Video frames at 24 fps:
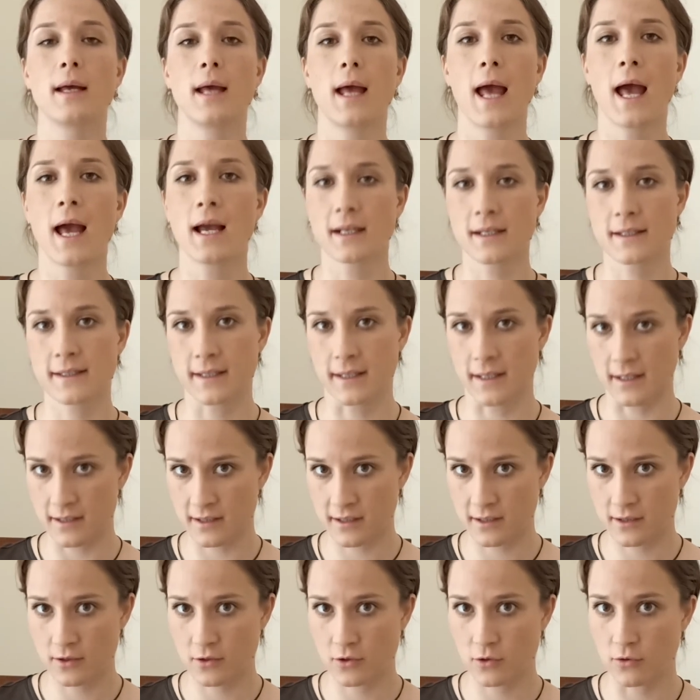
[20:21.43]

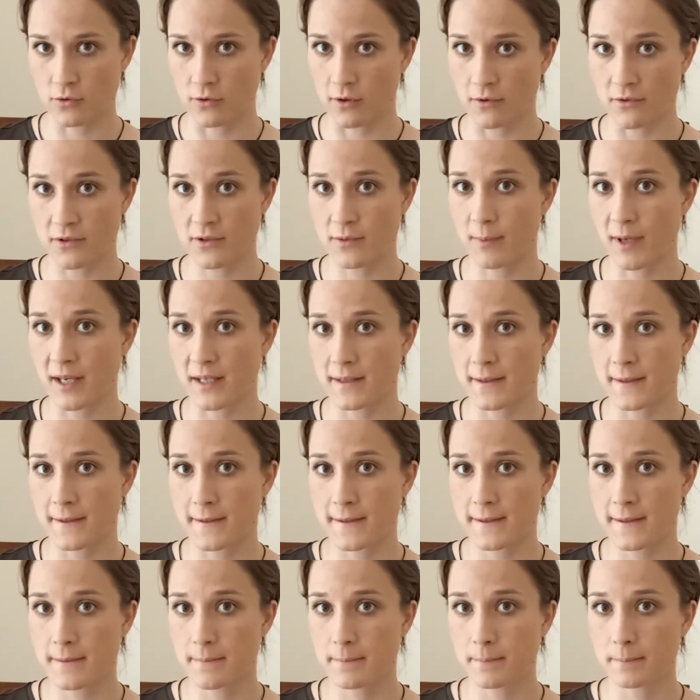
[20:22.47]
access to those
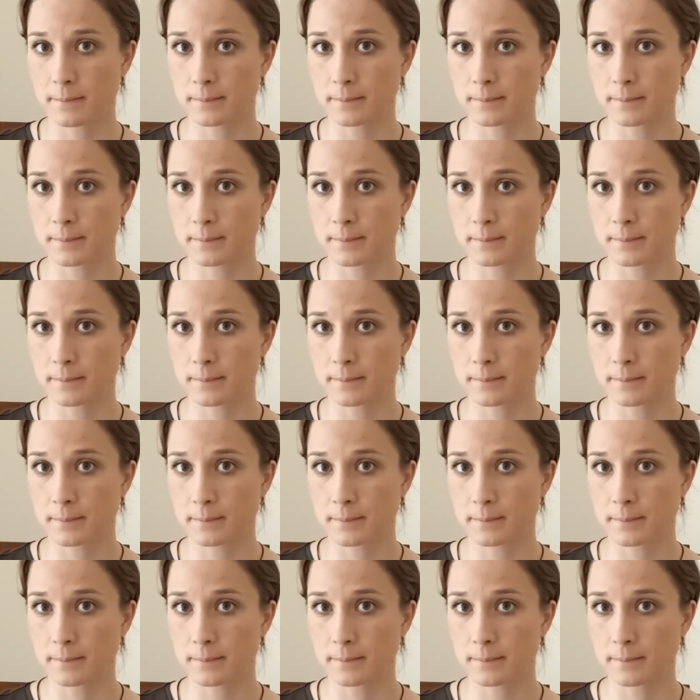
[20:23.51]
spaces.